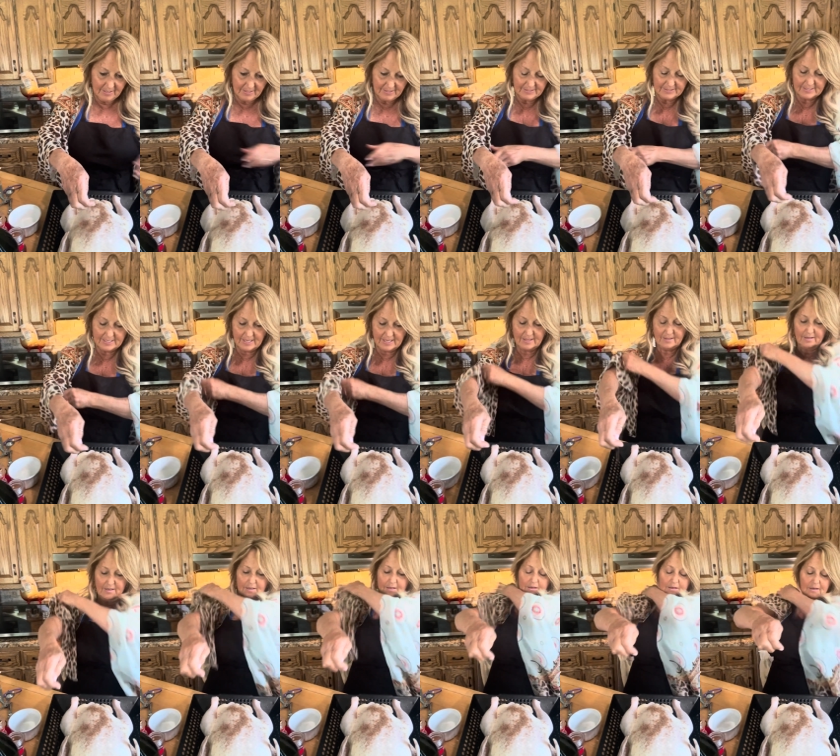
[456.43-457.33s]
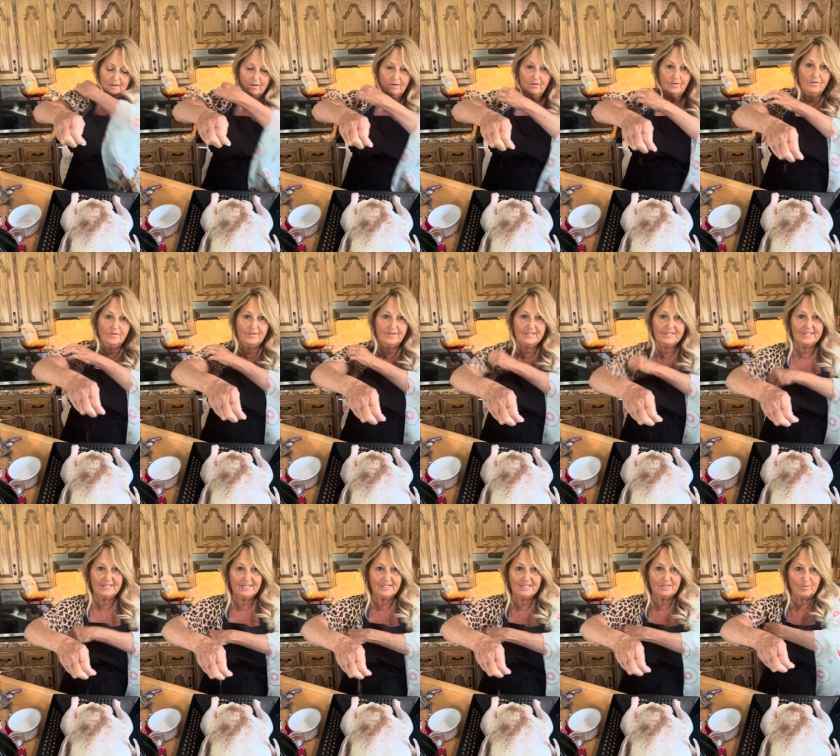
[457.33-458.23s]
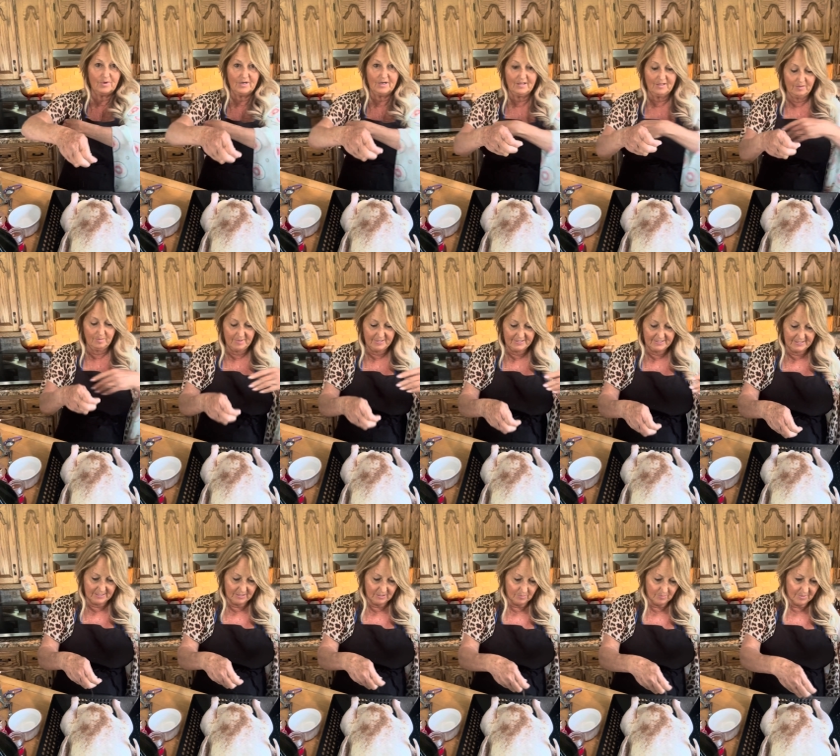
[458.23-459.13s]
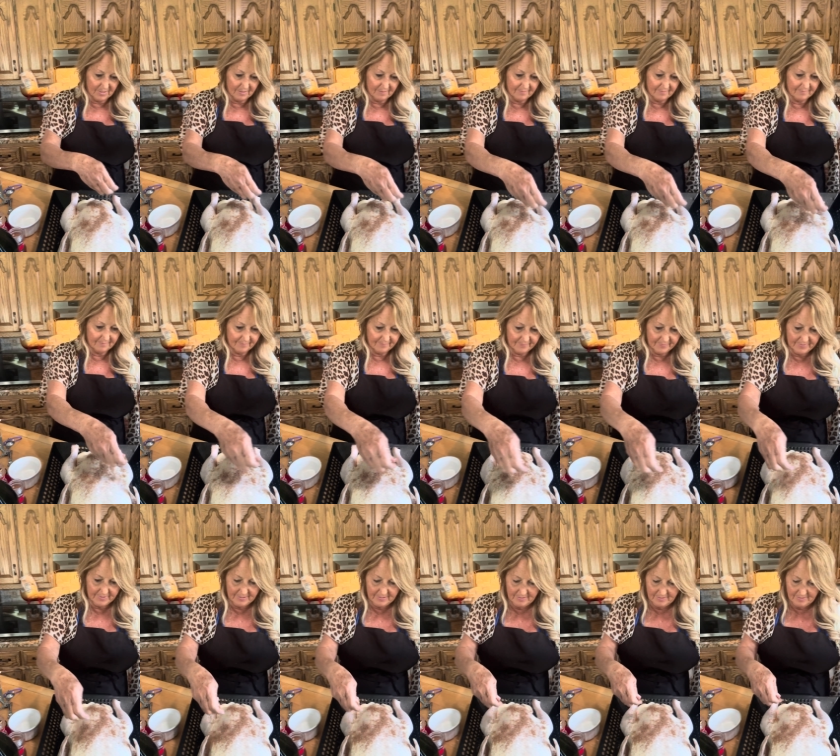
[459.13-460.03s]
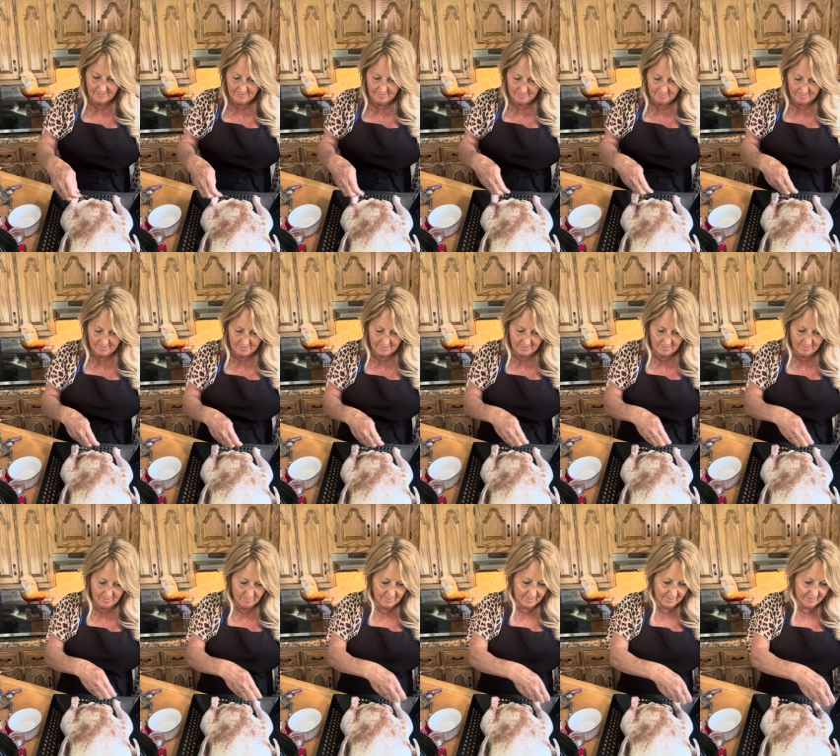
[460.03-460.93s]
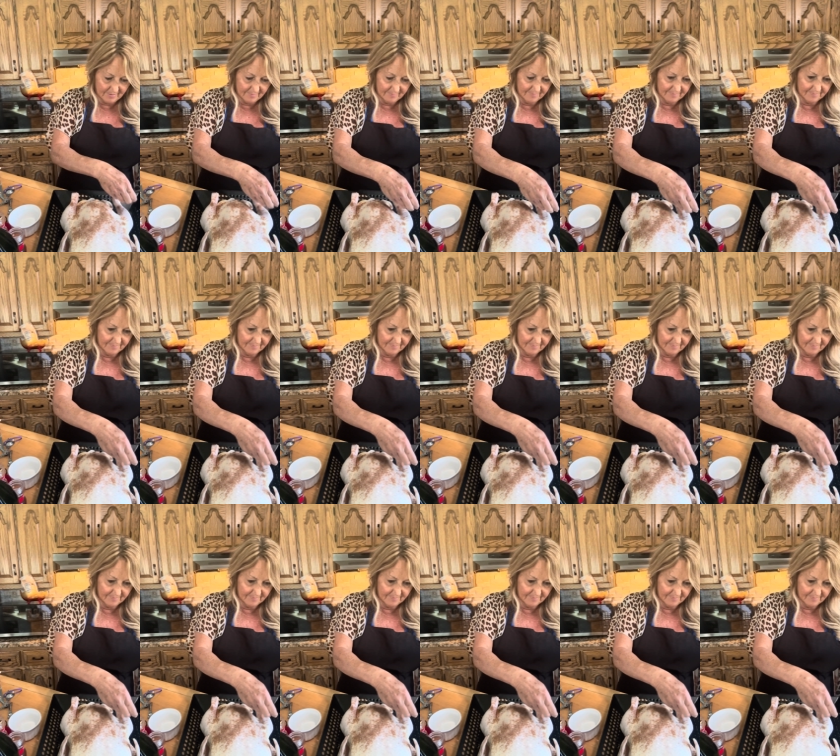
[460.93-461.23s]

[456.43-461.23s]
It's kind of like, oh, this thing is probably not the best thing to wear. But okay.